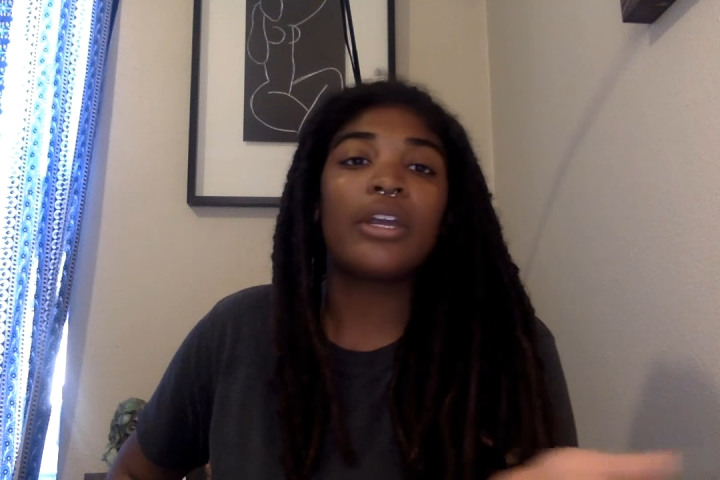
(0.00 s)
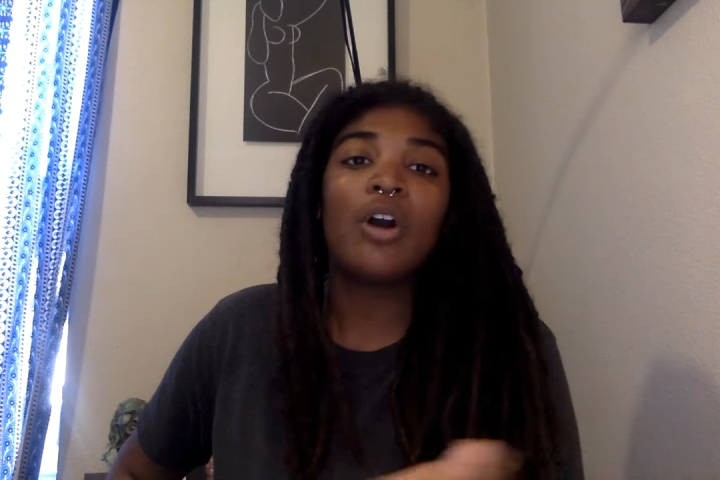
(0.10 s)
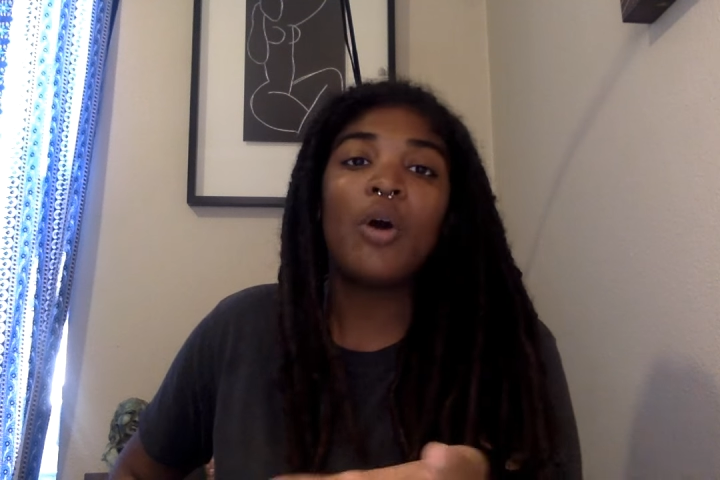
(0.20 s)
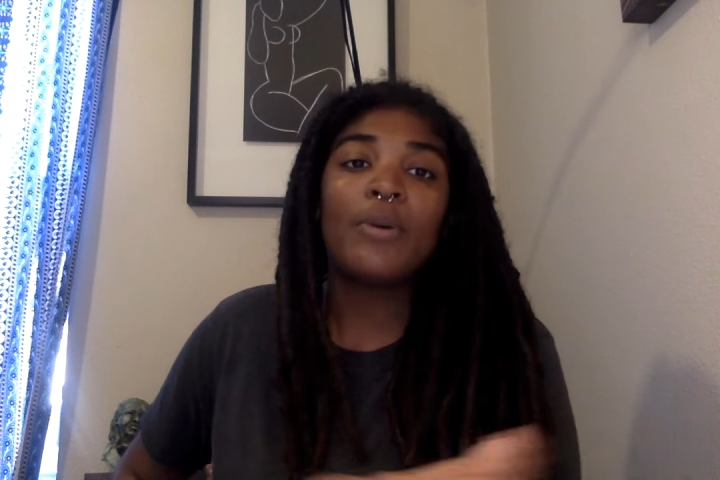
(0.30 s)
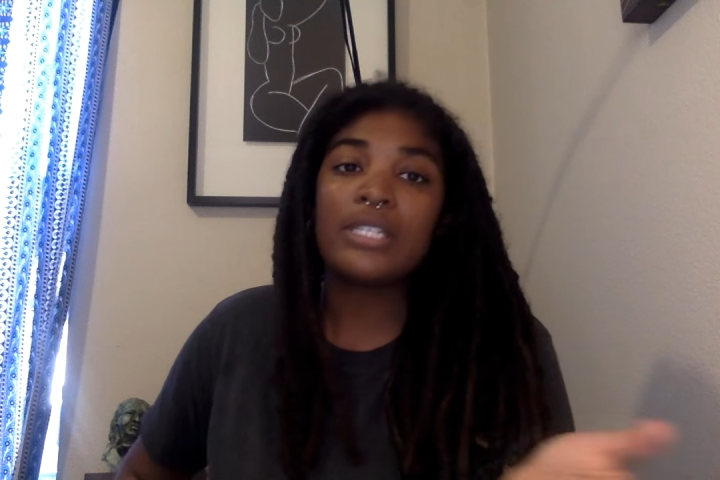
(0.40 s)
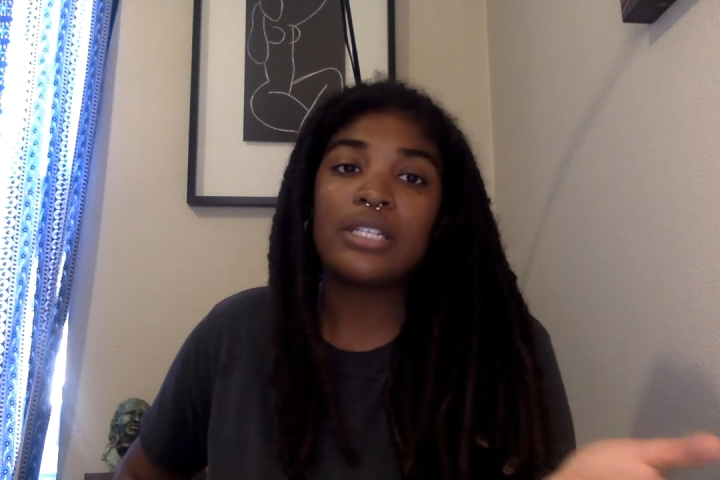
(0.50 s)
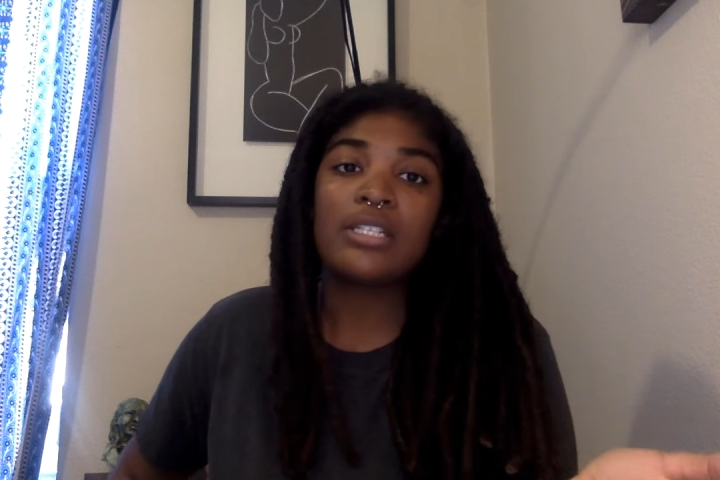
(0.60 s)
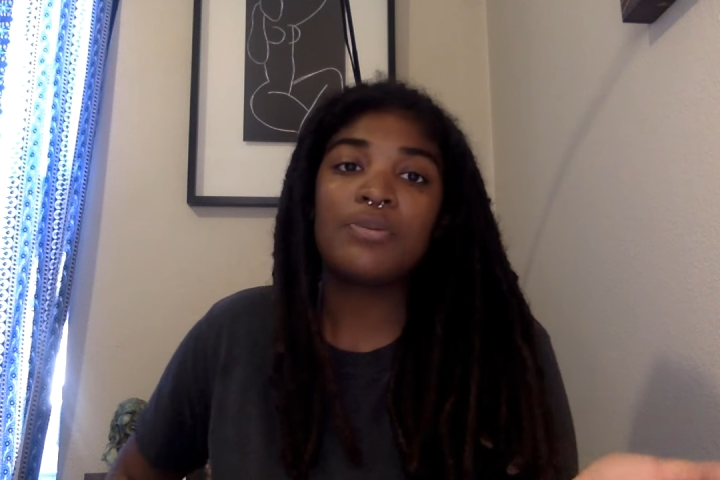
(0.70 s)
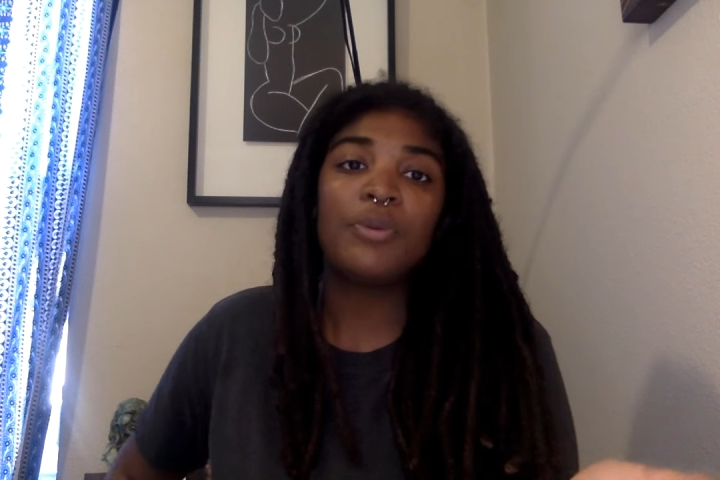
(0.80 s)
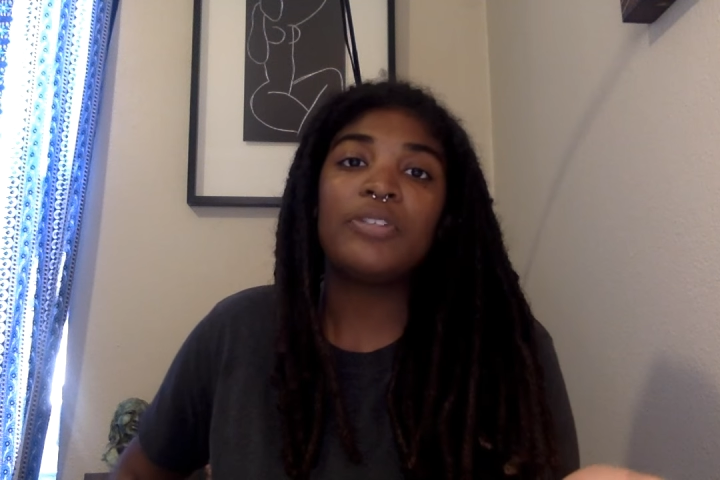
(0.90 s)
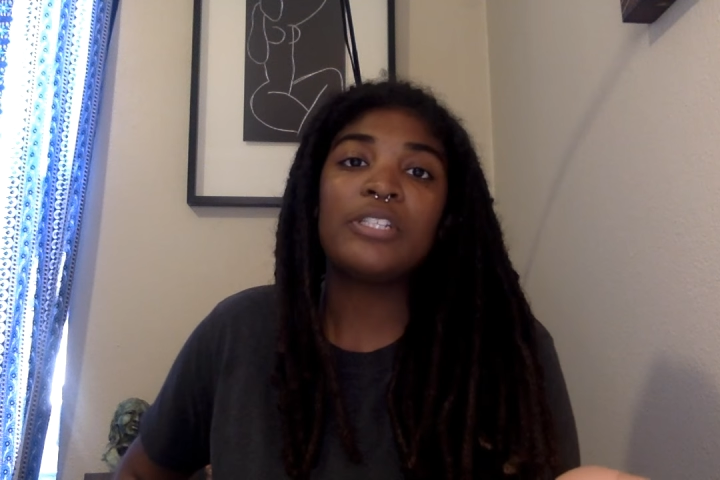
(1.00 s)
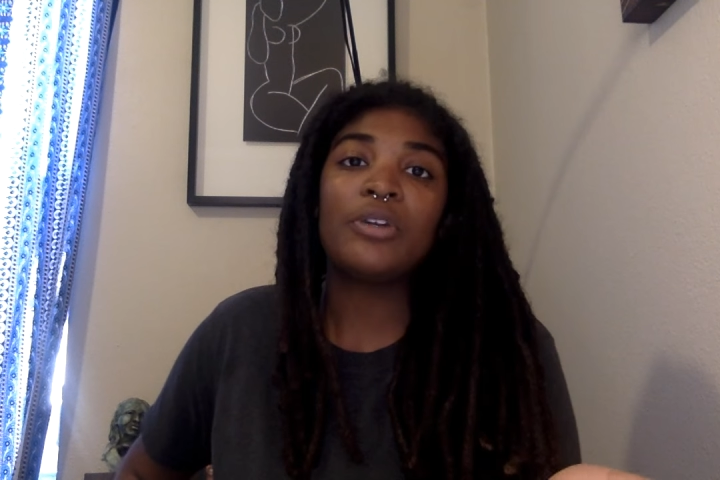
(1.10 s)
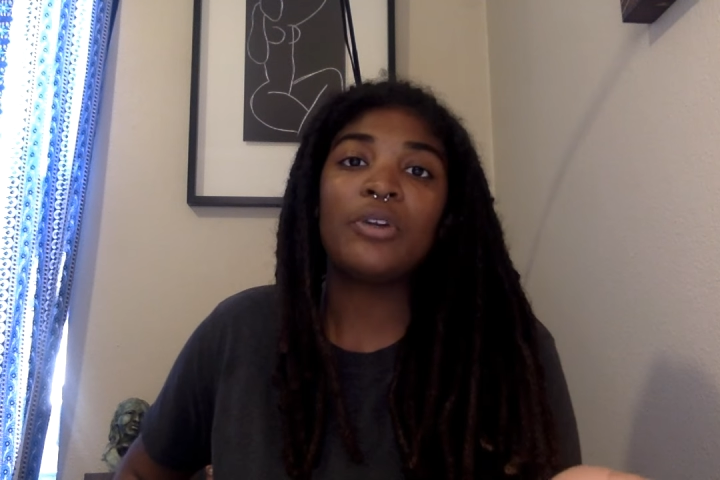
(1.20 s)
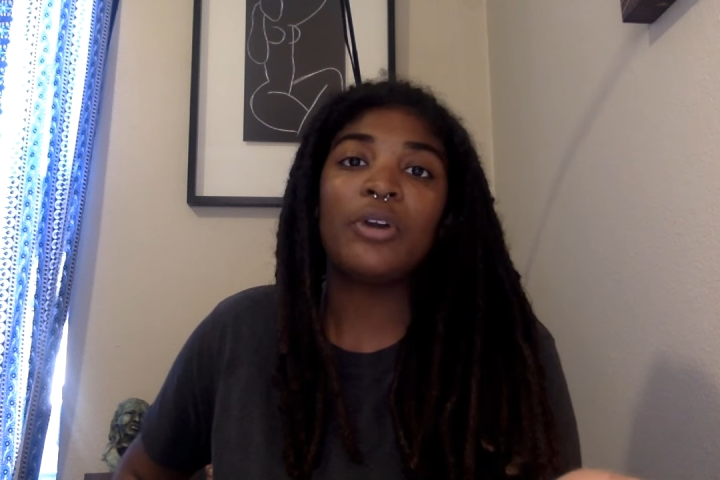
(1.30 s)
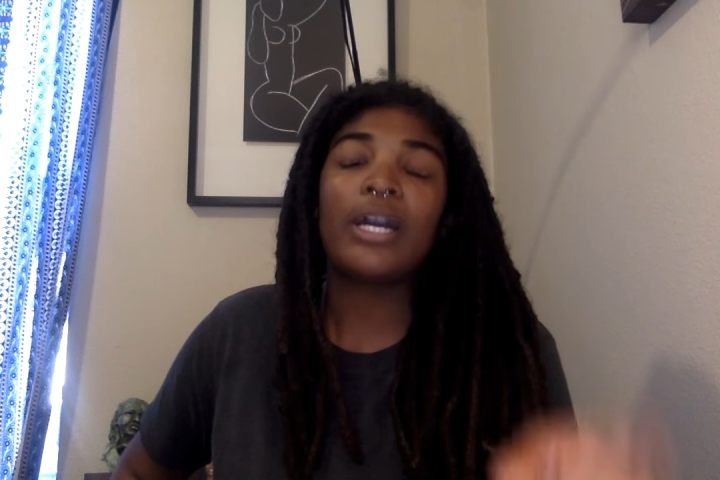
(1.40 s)
He always sets his movies in
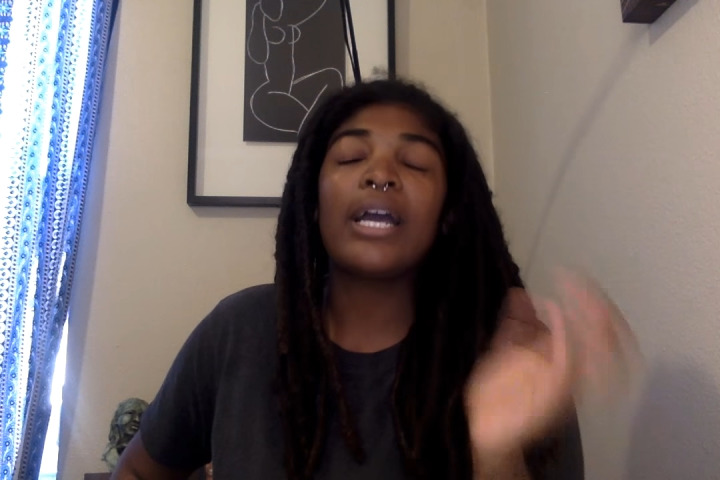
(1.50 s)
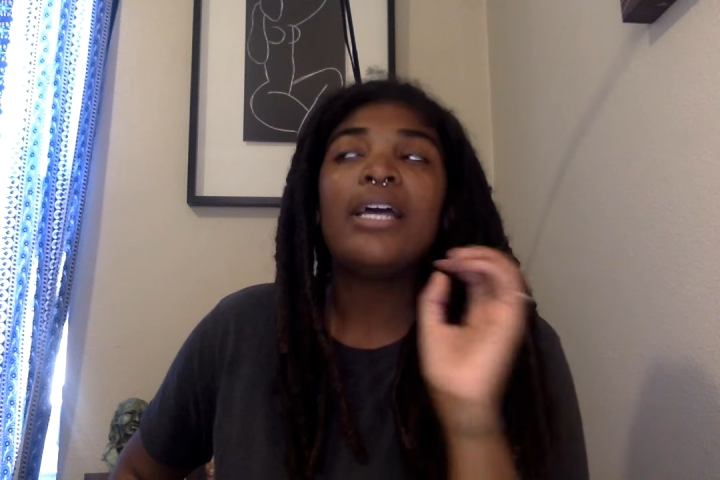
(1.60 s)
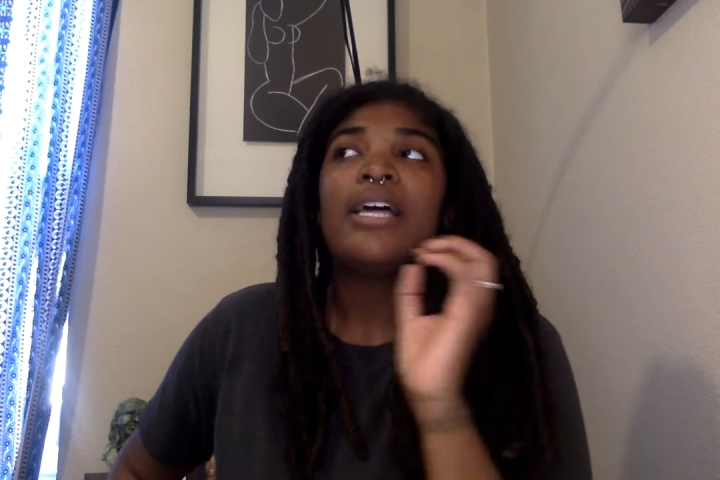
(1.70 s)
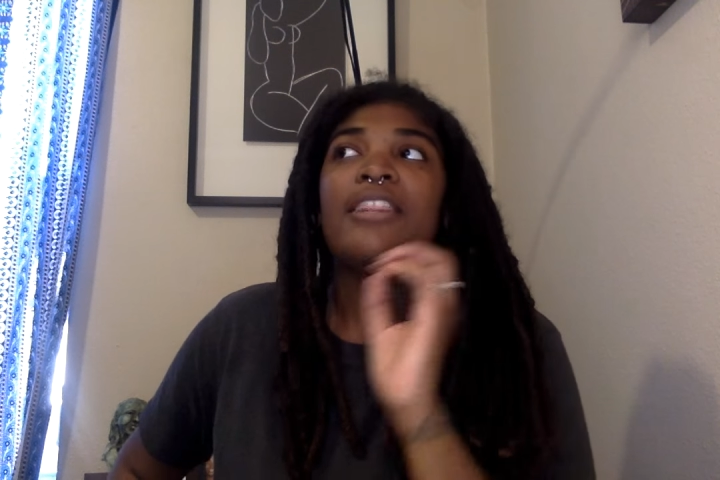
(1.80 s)
New York.